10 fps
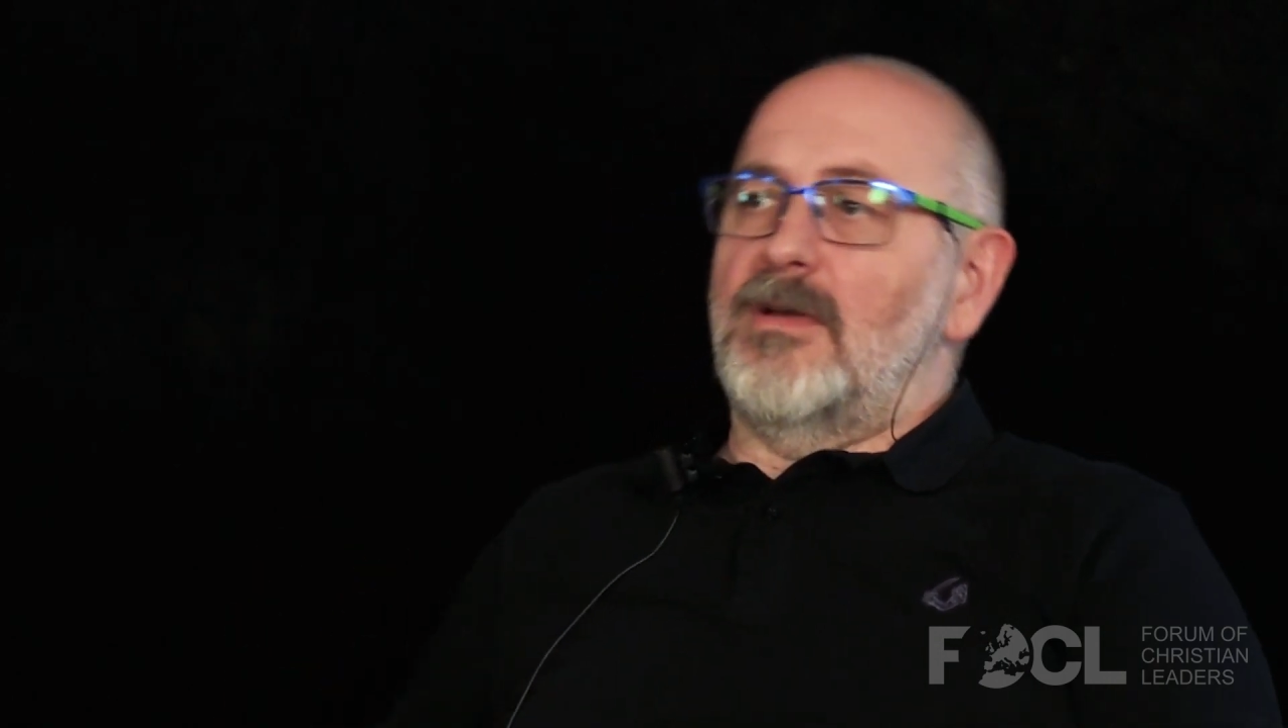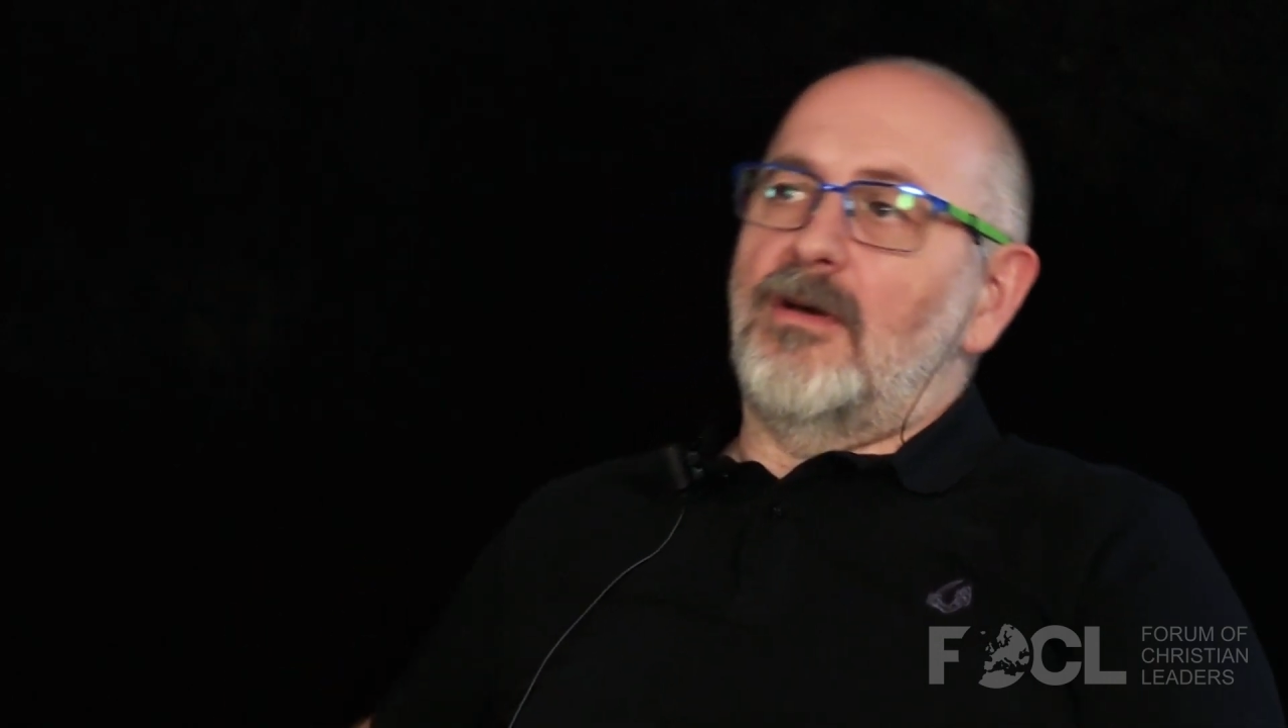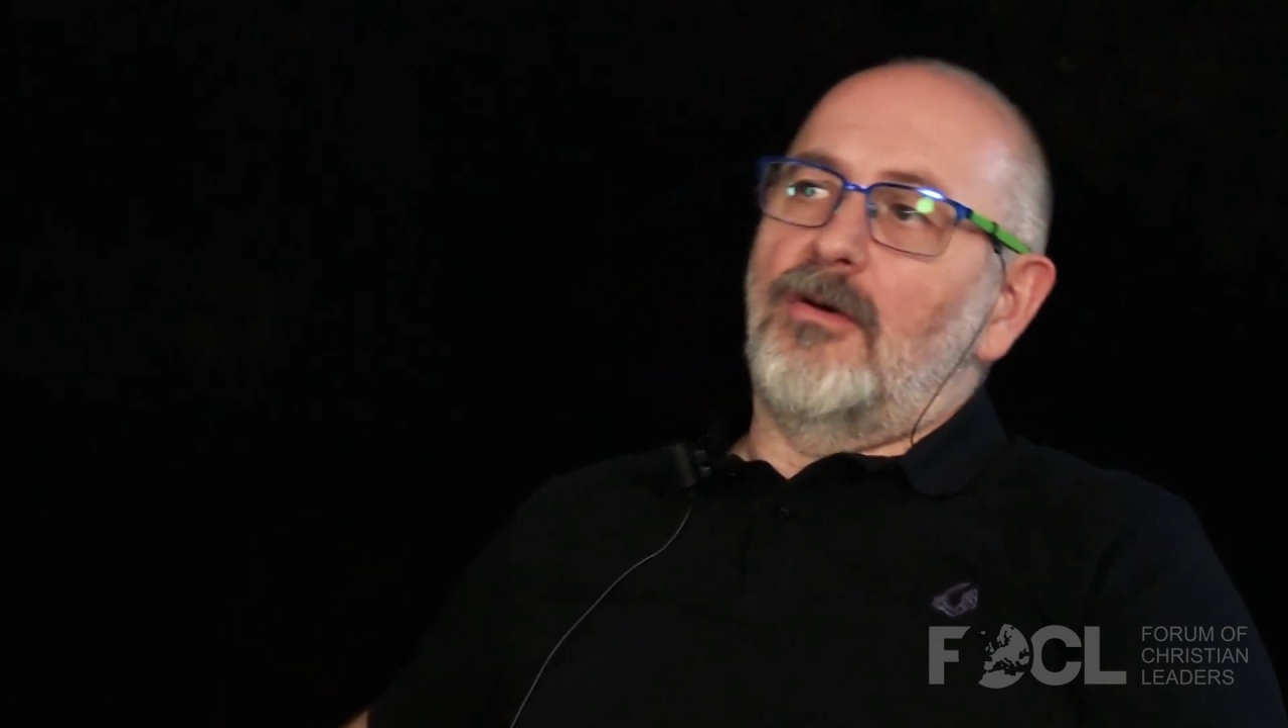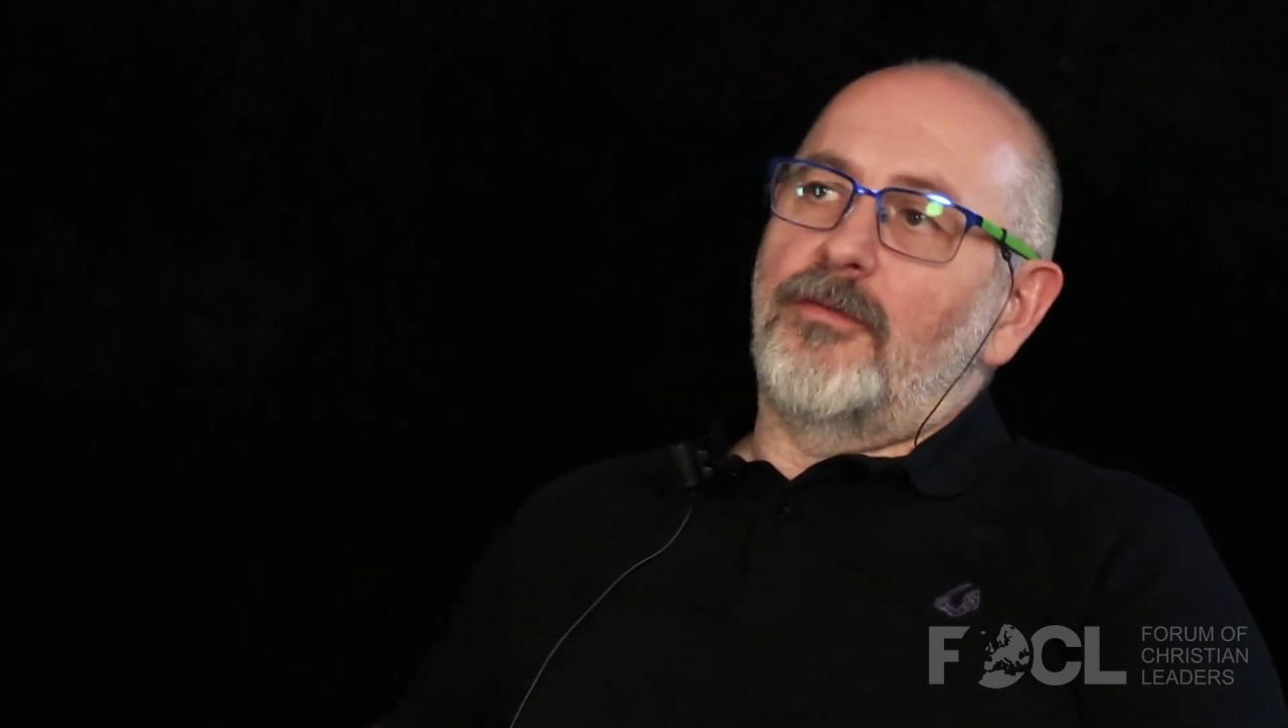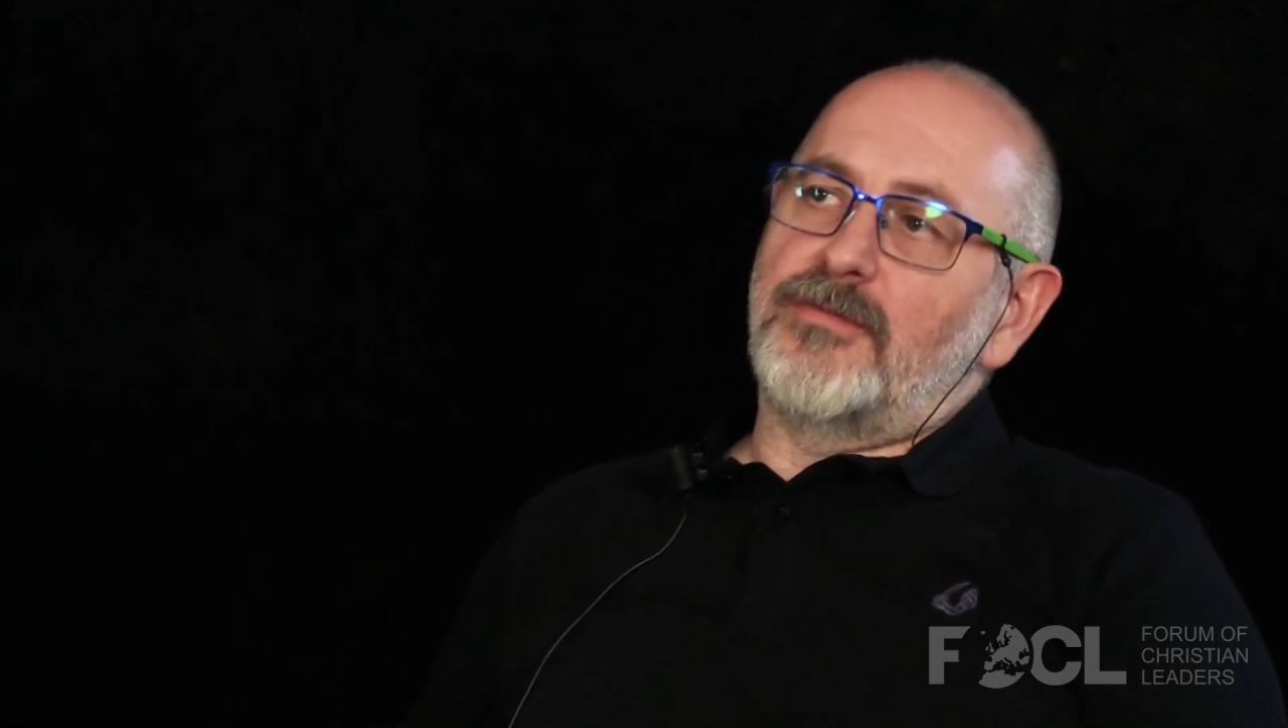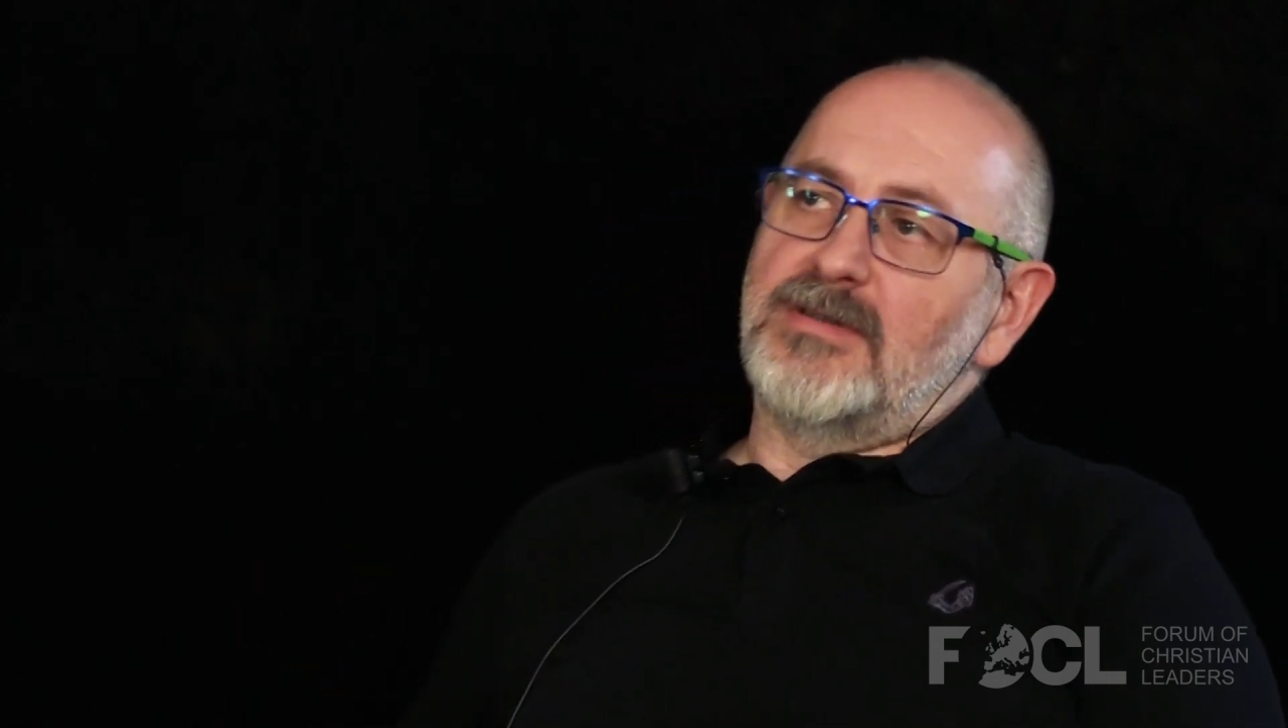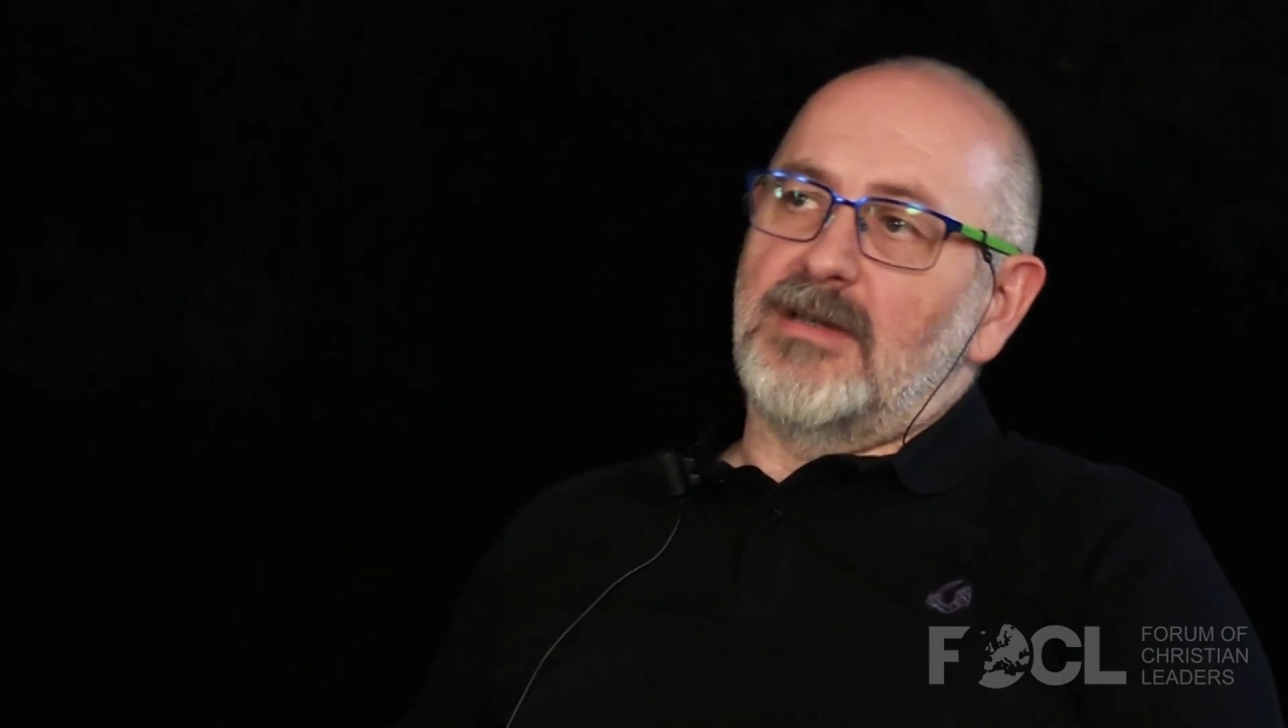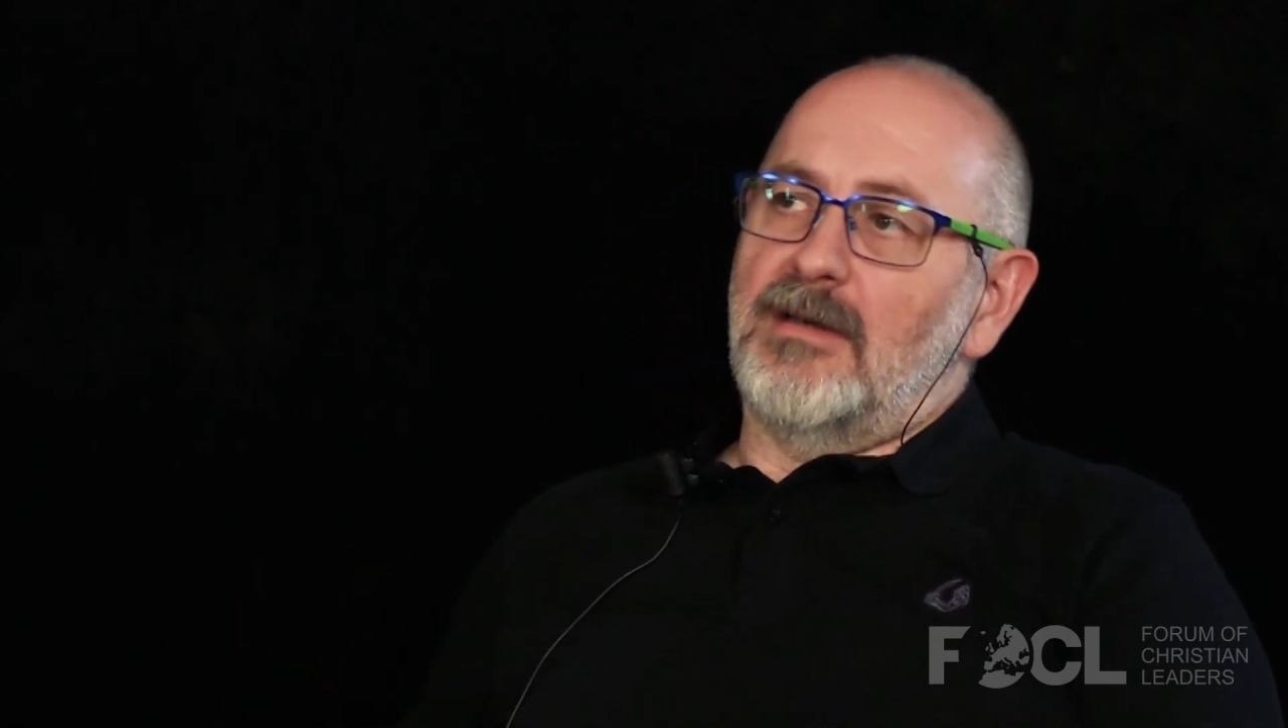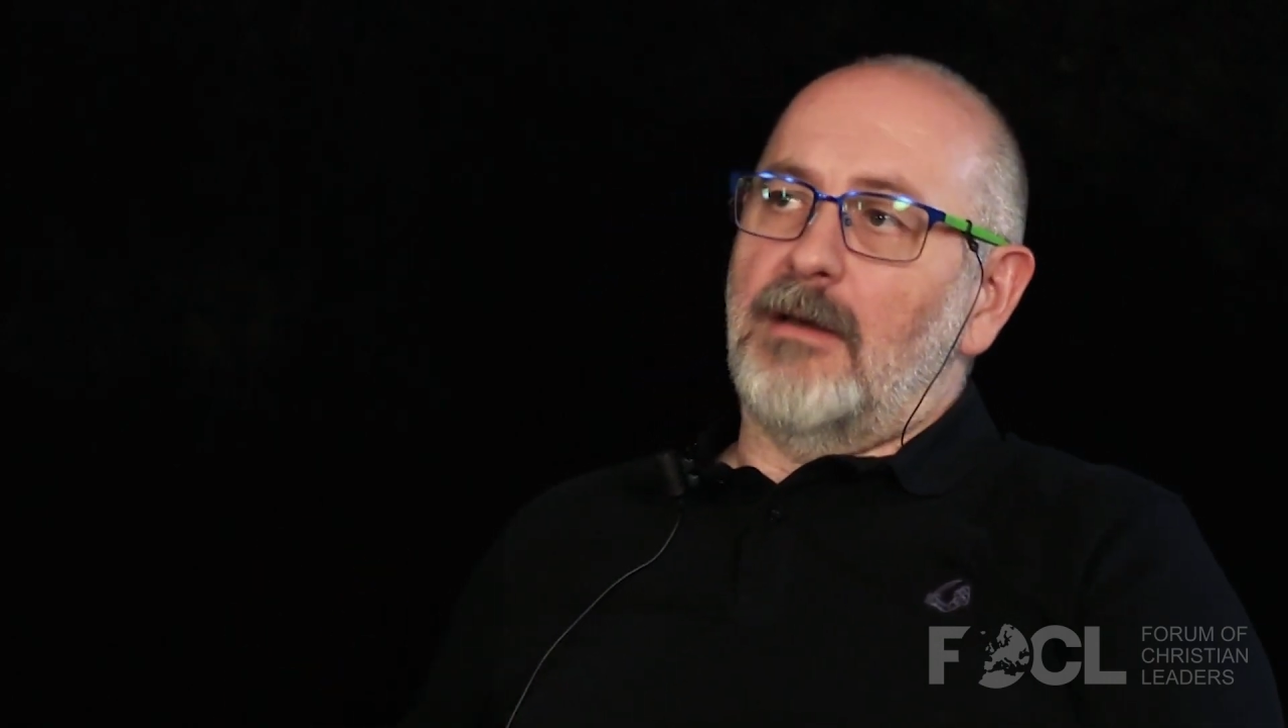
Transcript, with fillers: of the